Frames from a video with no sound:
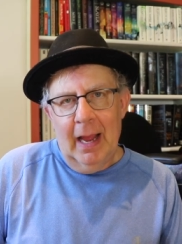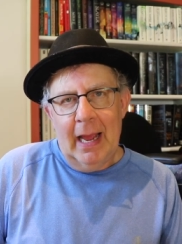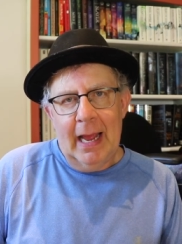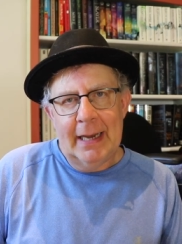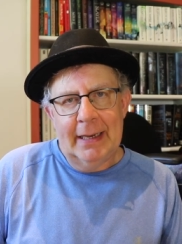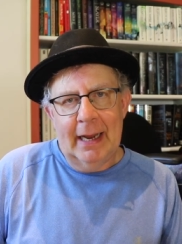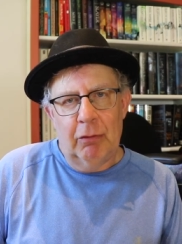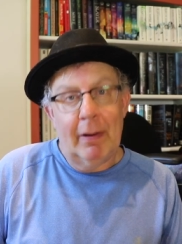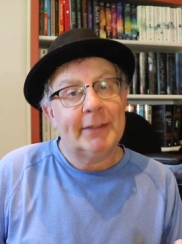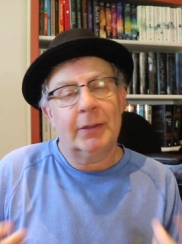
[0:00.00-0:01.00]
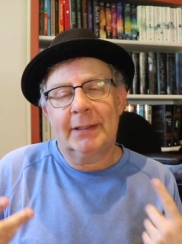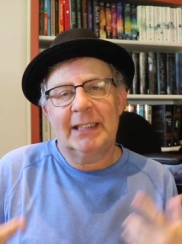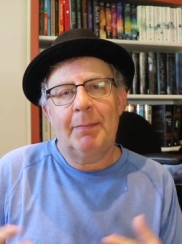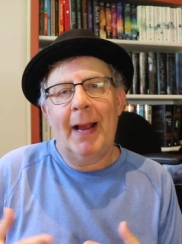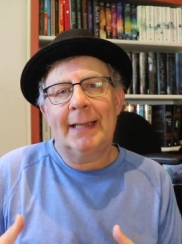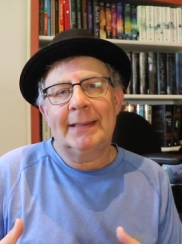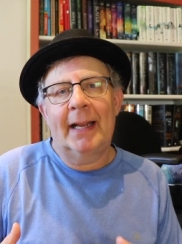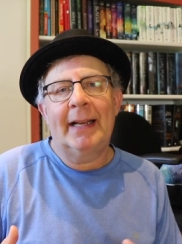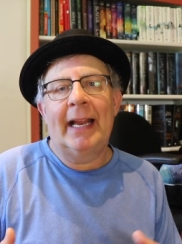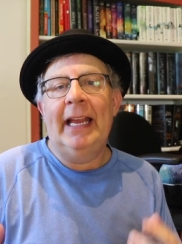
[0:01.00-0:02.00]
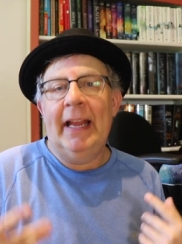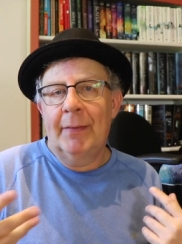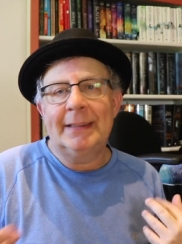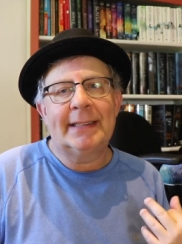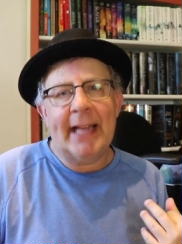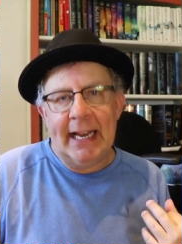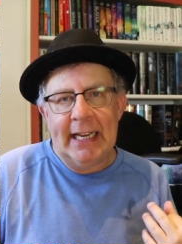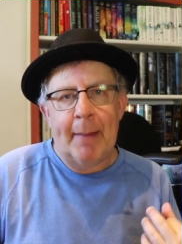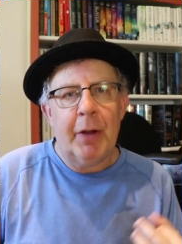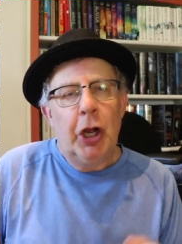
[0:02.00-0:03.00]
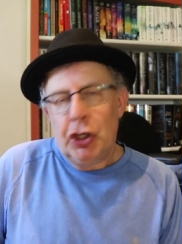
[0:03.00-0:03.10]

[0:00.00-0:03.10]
And Russell suspects that he even signed up